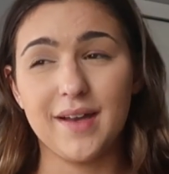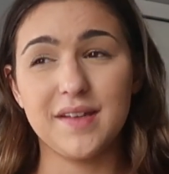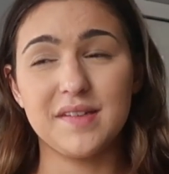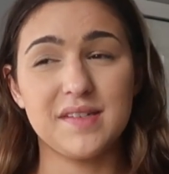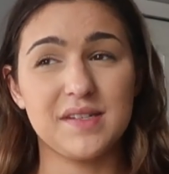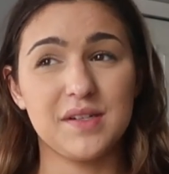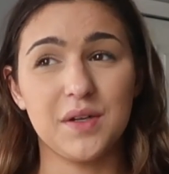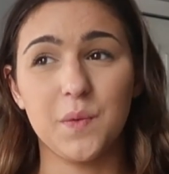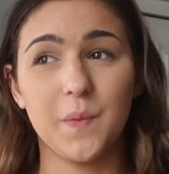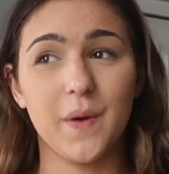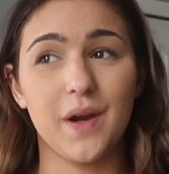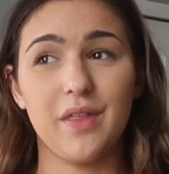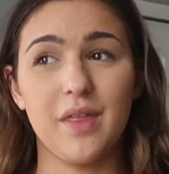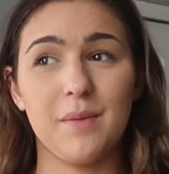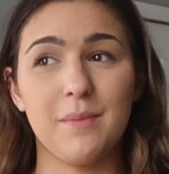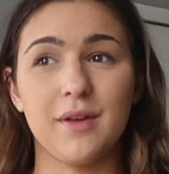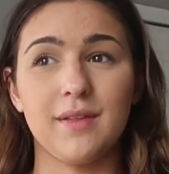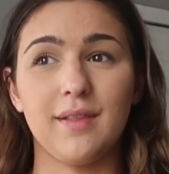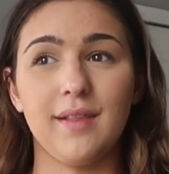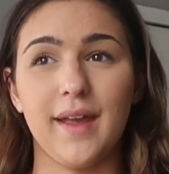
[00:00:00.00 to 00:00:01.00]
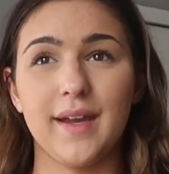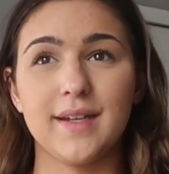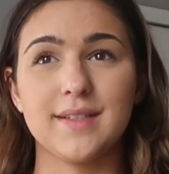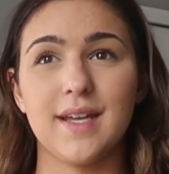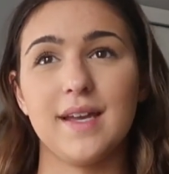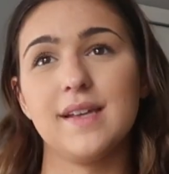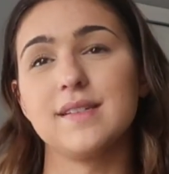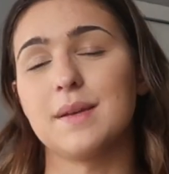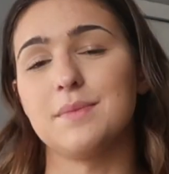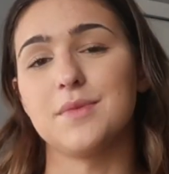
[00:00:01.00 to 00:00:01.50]
I still wear them on leg
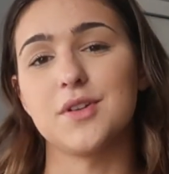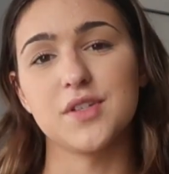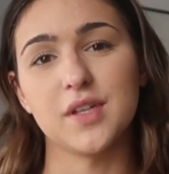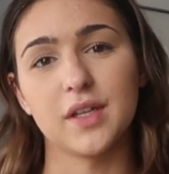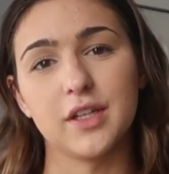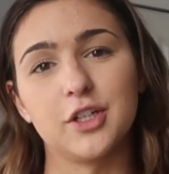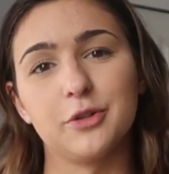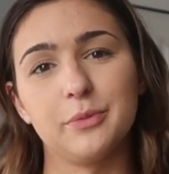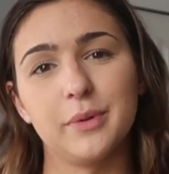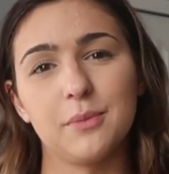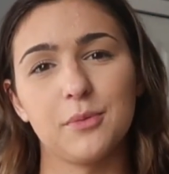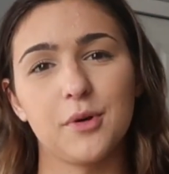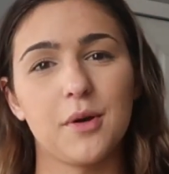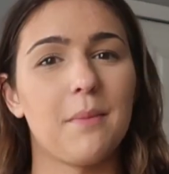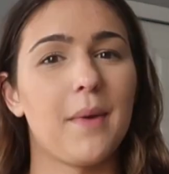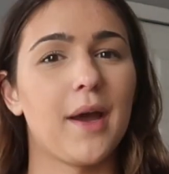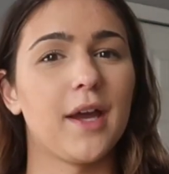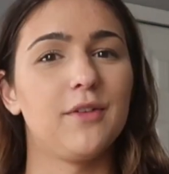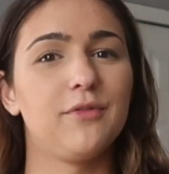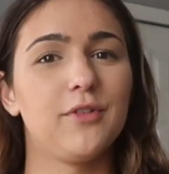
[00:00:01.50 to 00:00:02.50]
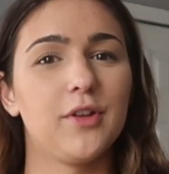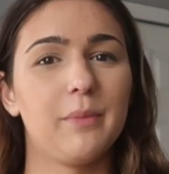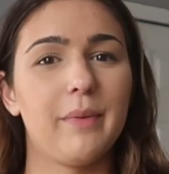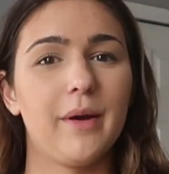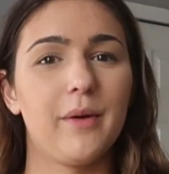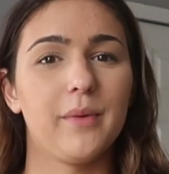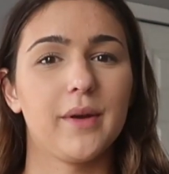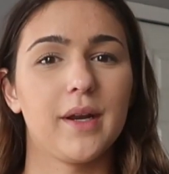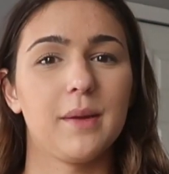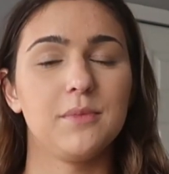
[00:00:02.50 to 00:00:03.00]
days. I'm just a little bit more mindful
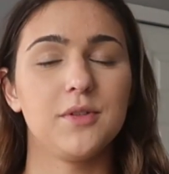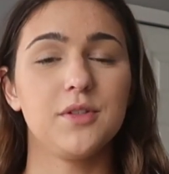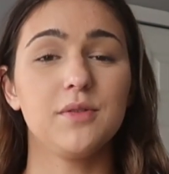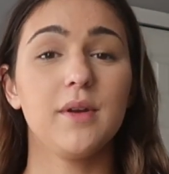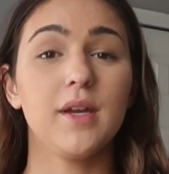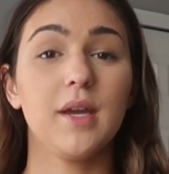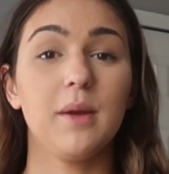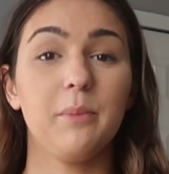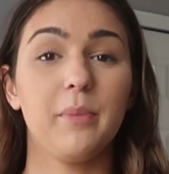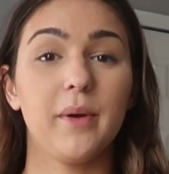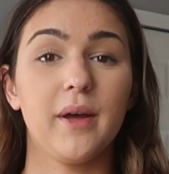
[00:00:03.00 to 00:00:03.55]
about what I'm doing,